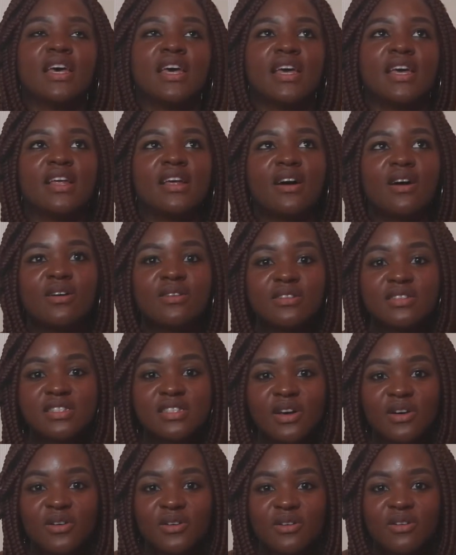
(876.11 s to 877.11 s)
And
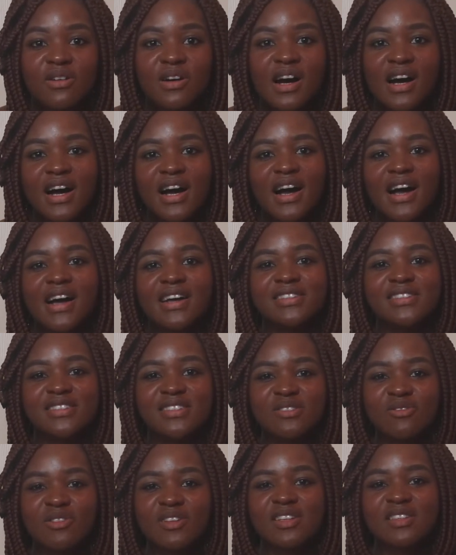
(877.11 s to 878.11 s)
also, I
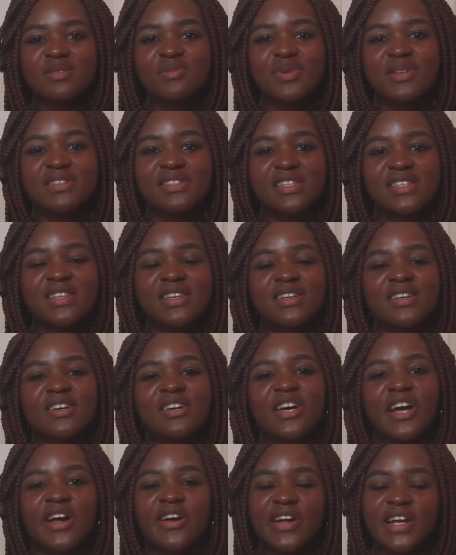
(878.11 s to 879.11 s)
just want to speak to the
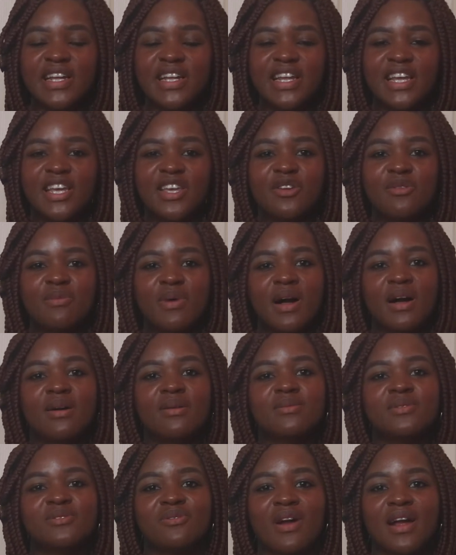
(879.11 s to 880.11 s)
current NICU
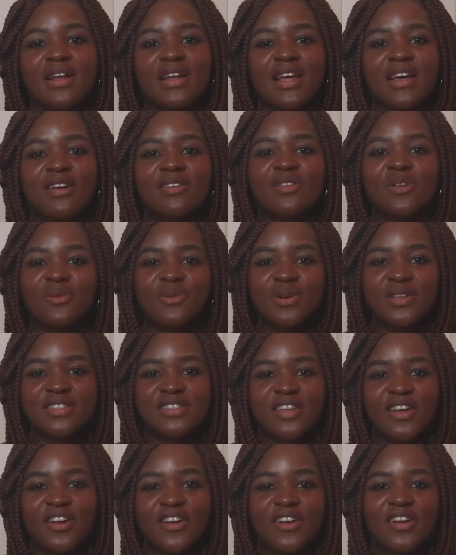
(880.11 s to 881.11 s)
moms right now, the
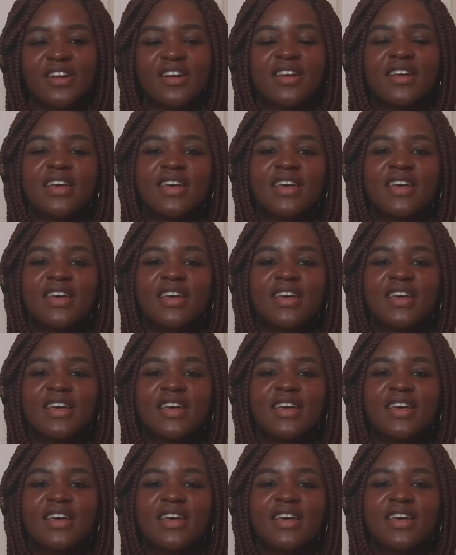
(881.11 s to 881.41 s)
ones that are